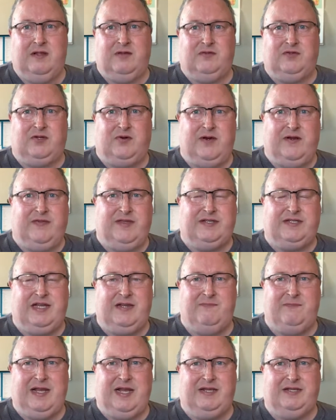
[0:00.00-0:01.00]
during this he
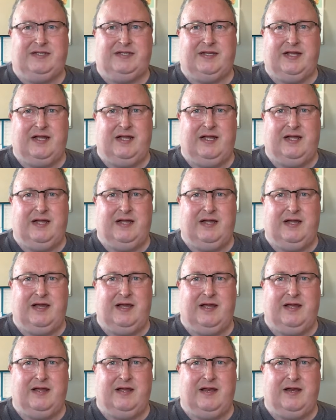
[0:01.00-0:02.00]
meets
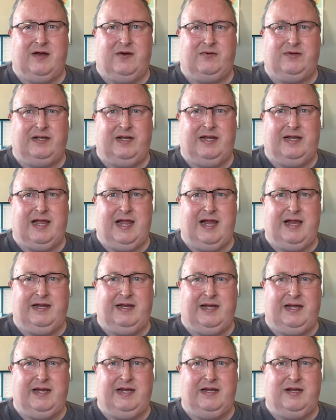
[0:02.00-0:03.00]
an elderly
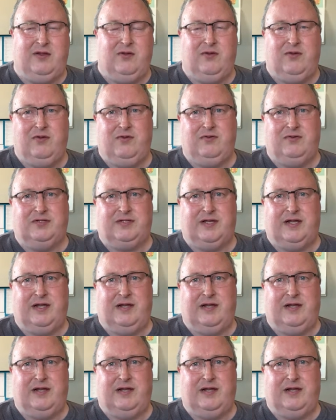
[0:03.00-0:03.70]
lady who's